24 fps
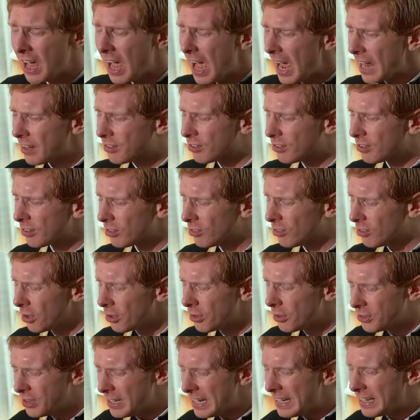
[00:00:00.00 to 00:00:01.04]
It's
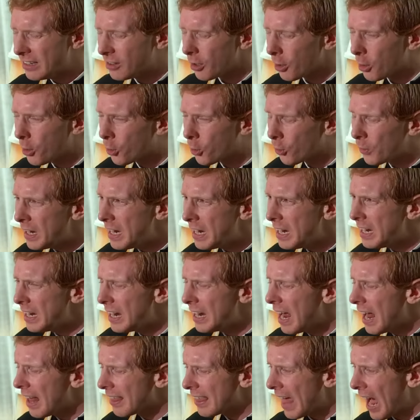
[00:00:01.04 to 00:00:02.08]
to the
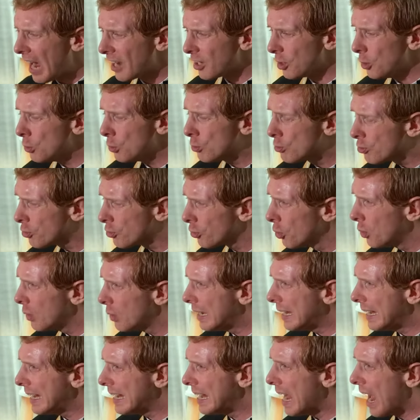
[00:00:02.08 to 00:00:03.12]
degree that you
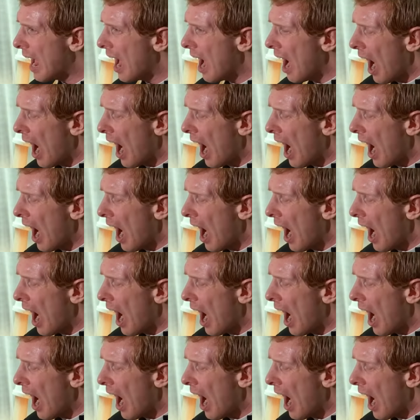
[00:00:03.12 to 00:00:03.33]
truly